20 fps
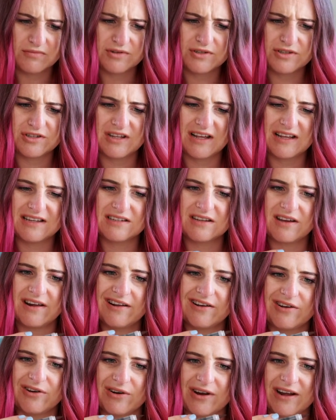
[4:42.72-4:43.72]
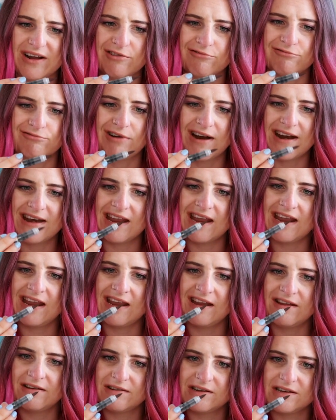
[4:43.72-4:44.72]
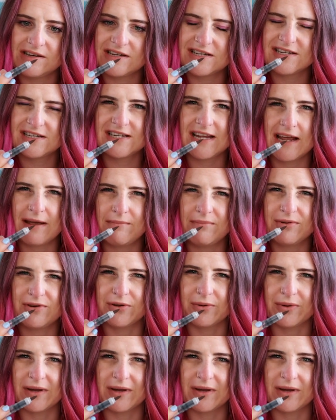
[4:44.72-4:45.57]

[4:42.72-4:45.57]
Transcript: so that's kind of got like a reddy tip to